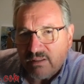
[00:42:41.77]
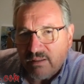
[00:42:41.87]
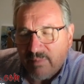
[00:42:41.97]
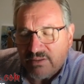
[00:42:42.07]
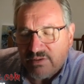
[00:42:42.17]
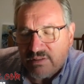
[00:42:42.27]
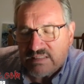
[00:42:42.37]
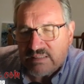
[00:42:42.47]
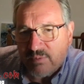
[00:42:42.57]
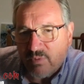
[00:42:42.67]
Amanda,
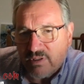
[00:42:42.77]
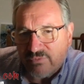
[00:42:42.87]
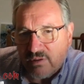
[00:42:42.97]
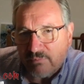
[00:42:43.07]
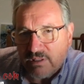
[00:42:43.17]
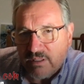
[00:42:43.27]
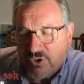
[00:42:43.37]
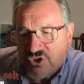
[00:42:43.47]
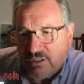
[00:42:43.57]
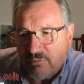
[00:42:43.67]
this has been wonderful. I really
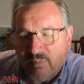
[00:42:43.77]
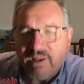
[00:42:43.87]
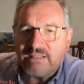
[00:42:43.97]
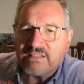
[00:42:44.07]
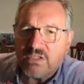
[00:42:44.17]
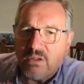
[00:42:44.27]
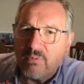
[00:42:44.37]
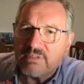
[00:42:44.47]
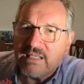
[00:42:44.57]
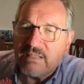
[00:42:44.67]
appreciate it. Remind us all
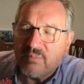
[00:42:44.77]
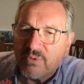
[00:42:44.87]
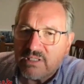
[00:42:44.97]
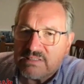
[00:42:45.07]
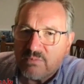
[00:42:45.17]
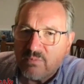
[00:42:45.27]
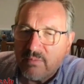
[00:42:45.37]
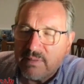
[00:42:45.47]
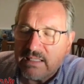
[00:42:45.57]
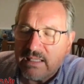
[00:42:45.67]
what the name of the book is and where
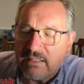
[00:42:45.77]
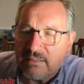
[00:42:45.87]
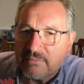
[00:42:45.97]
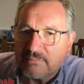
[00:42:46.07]
we can get it.